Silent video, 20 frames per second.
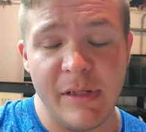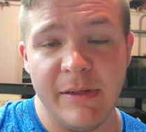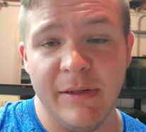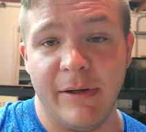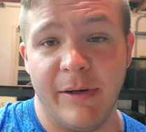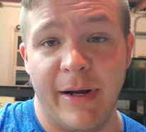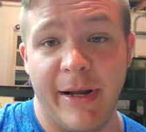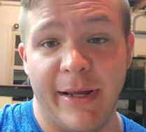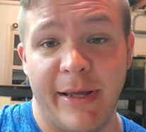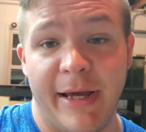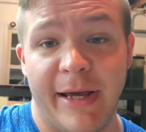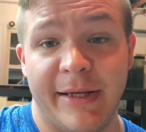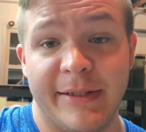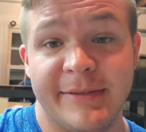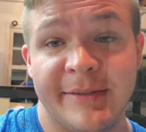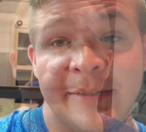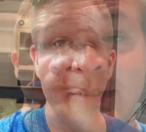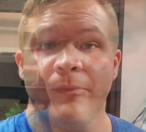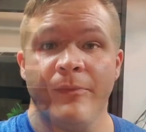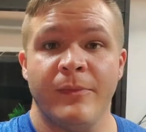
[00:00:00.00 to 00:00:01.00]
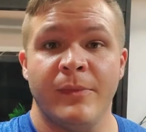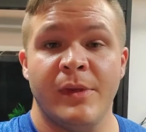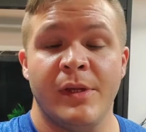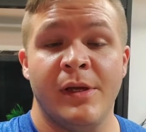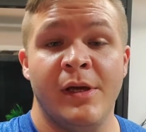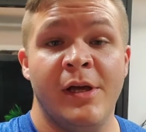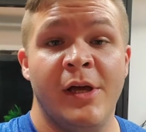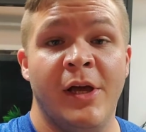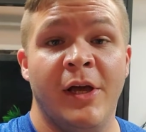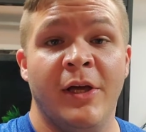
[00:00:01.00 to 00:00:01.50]
All right, guys.
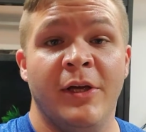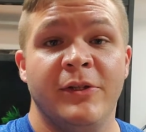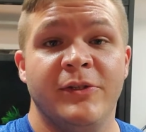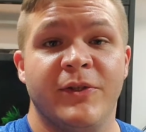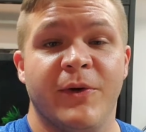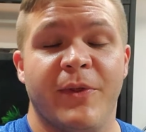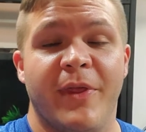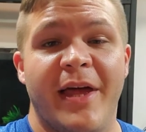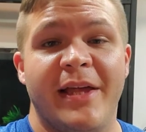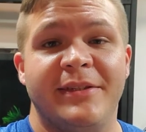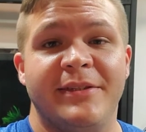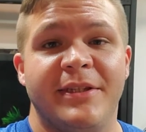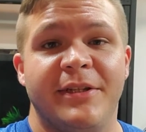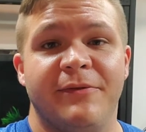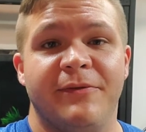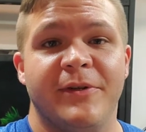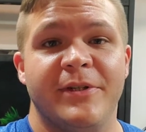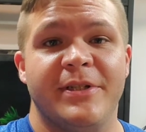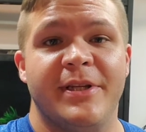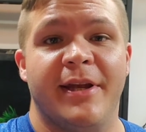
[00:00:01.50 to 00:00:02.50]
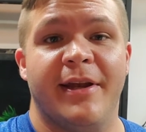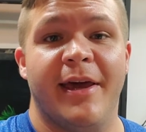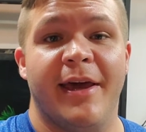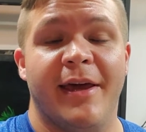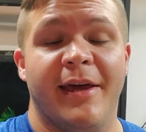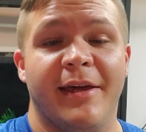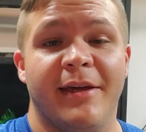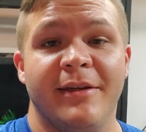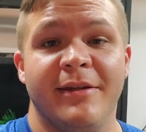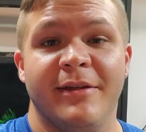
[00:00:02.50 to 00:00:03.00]
So that's it for
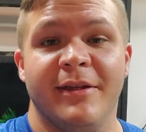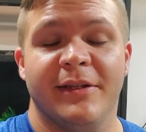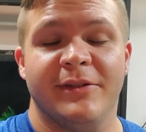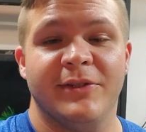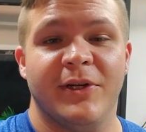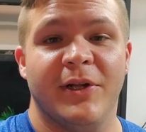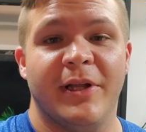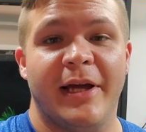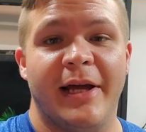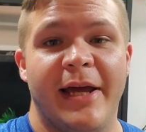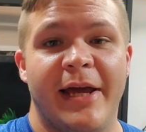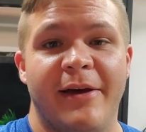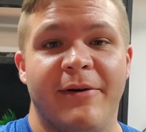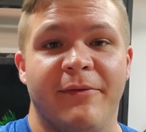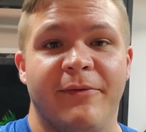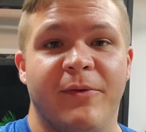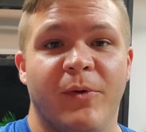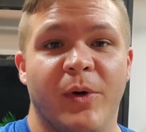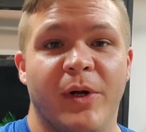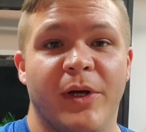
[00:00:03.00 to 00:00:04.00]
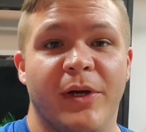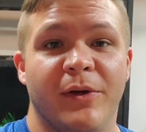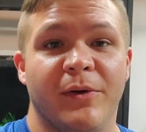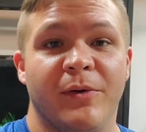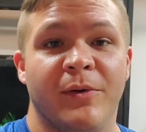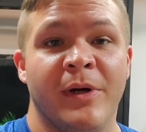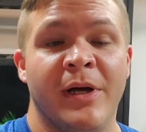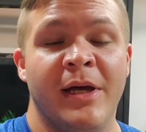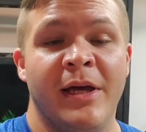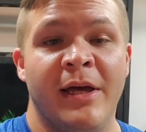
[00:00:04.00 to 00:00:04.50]
today. That's all I have for
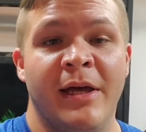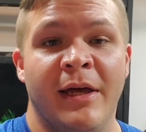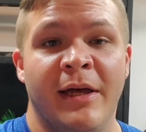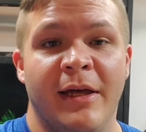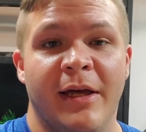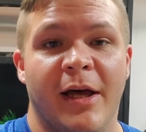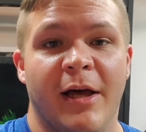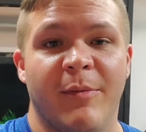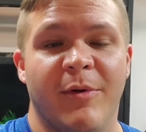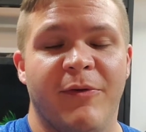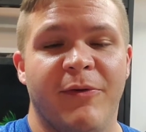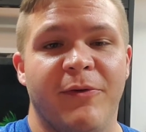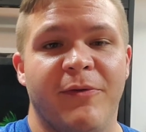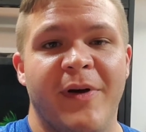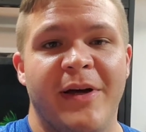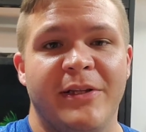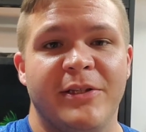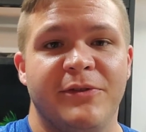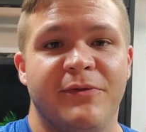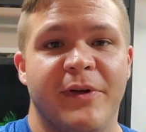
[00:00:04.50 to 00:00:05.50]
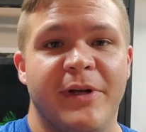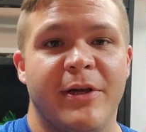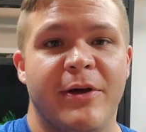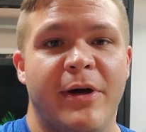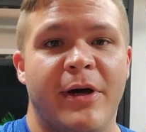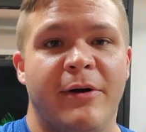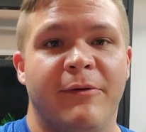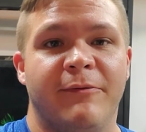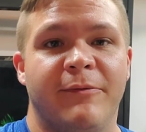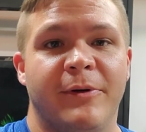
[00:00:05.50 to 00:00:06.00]
you. If you found this video
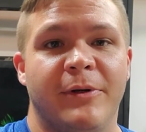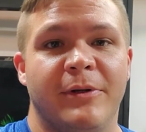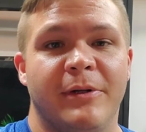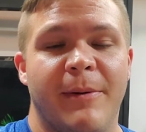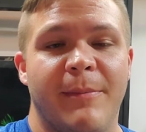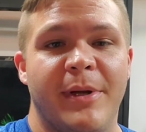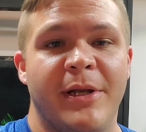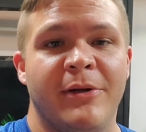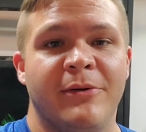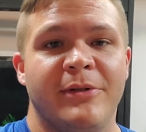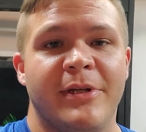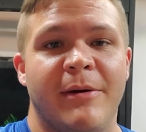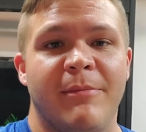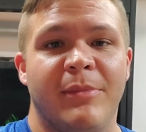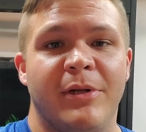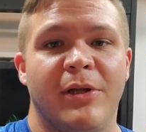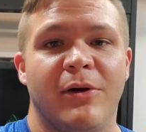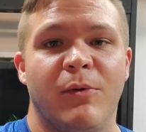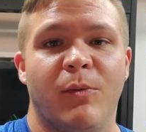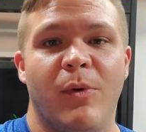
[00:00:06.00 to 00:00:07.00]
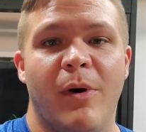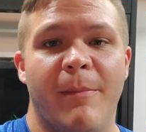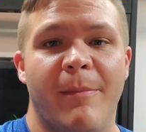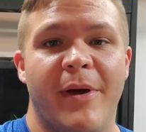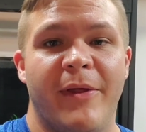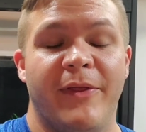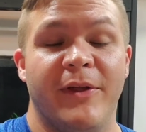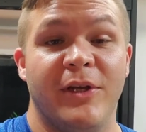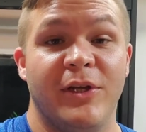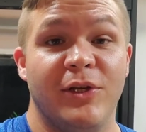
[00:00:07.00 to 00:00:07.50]
helpful, let me know down below what
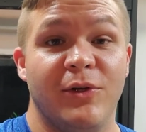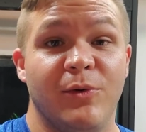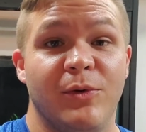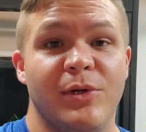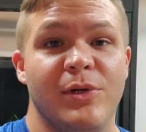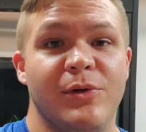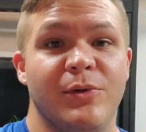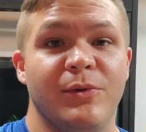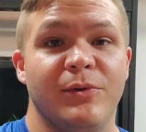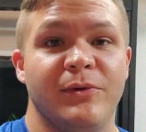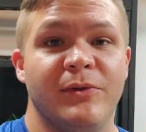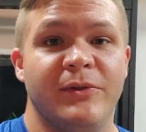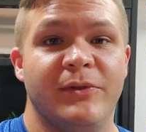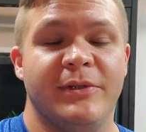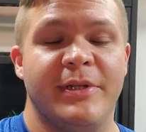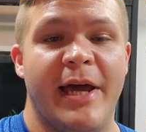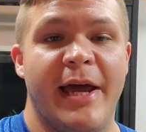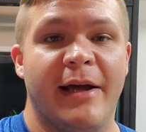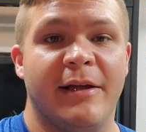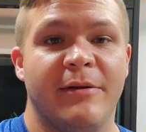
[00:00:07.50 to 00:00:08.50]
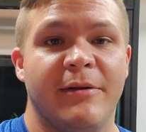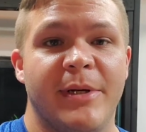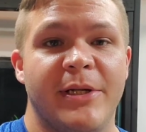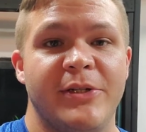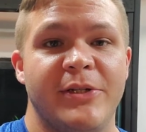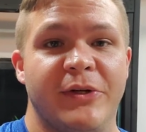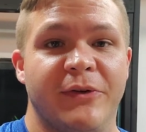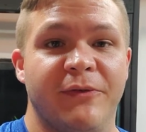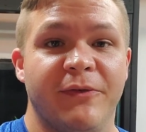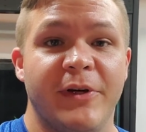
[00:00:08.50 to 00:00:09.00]
method you use to
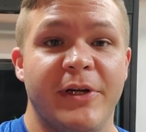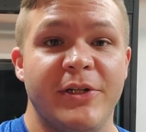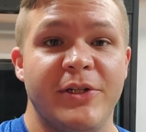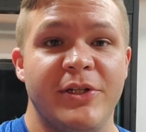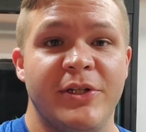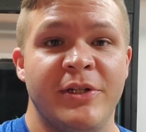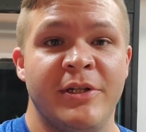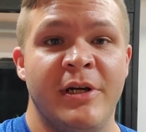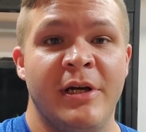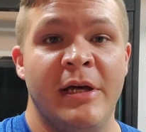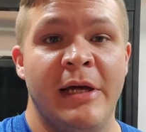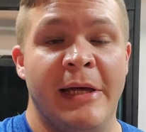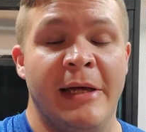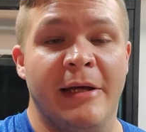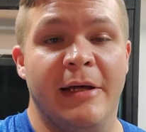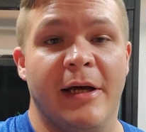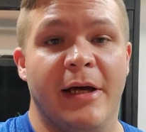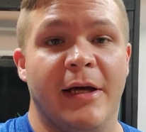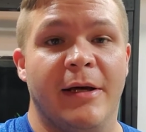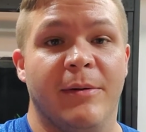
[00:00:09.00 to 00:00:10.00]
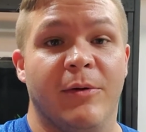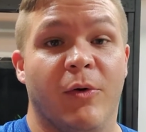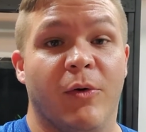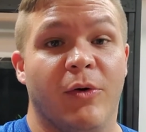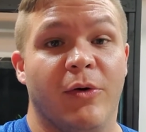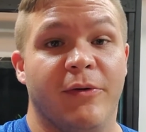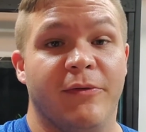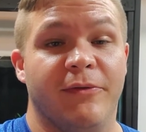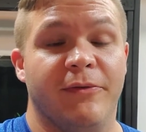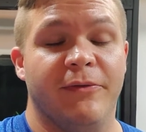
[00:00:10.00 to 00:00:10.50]
acclimate your fish.
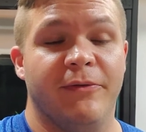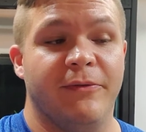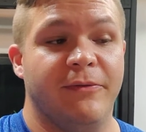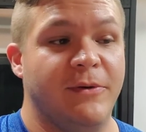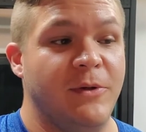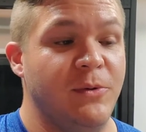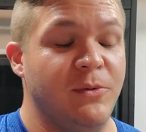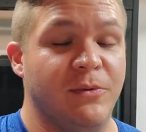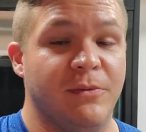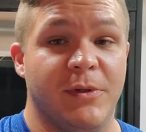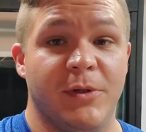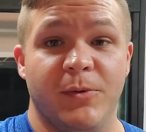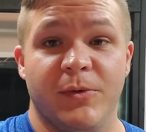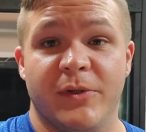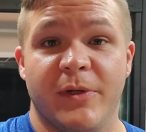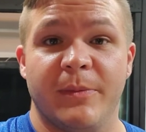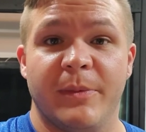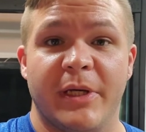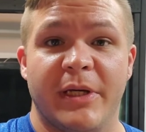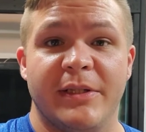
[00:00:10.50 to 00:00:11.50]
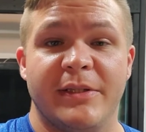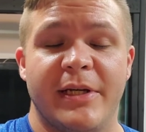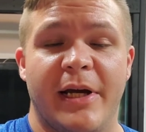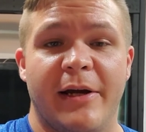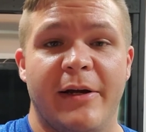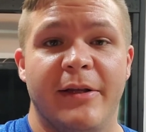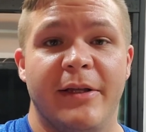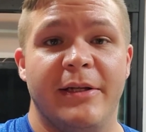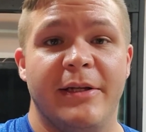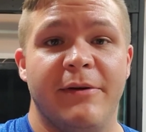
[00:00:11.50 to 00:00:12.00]
Or if you do something
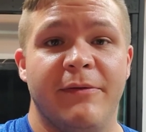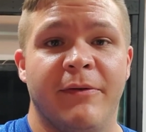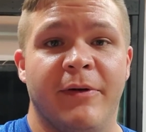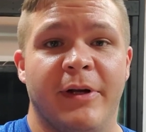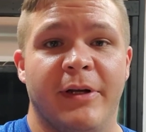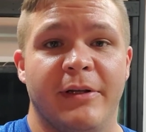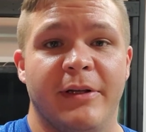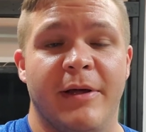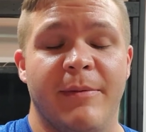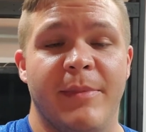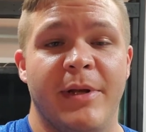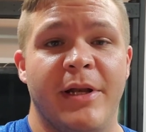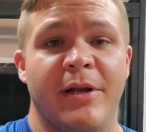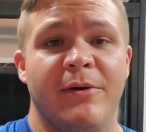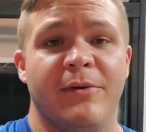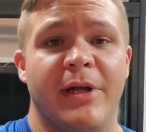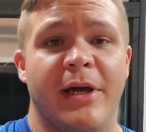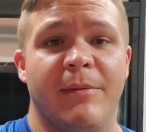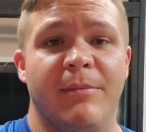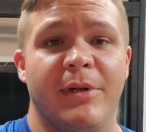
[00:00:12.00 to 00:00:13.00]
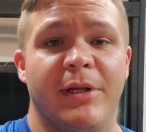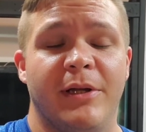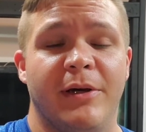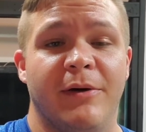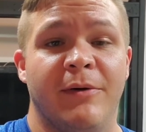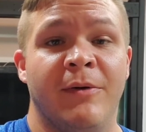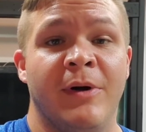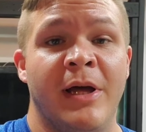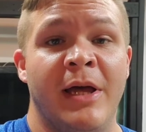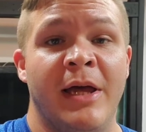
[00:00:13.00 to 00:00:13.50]
entirely different, let me know down below.